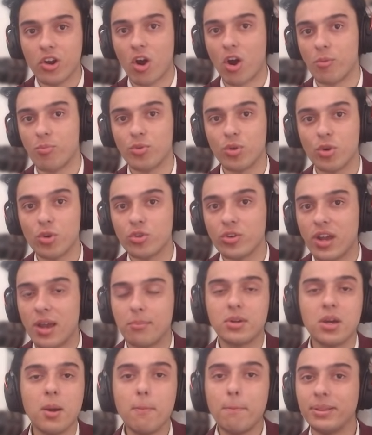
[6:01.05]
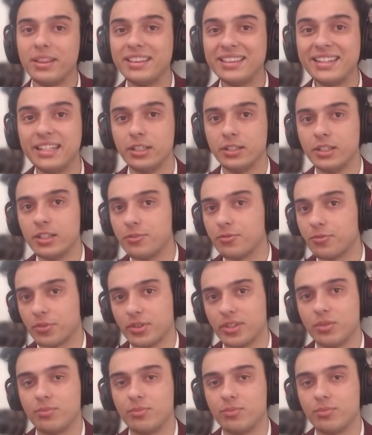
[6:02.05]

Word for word: our program completely free.